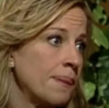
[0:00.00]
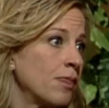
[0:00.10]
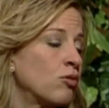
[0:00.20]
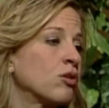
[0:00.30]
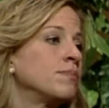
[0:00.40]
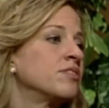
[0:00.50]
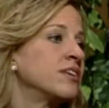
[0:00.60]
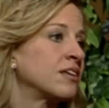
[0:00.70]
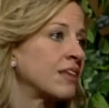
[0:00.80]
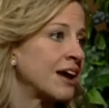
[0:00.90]
horrible
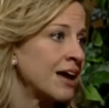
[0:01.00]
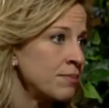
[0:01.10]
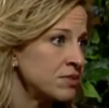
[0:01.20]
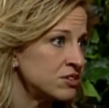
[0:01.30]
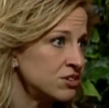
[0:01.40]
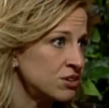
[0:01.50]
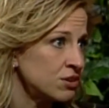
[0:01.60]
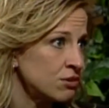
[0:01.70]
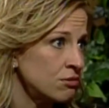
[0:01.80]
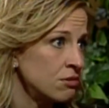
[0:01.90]
thing that happened to
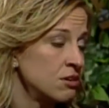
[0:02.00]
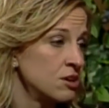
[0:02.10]
you,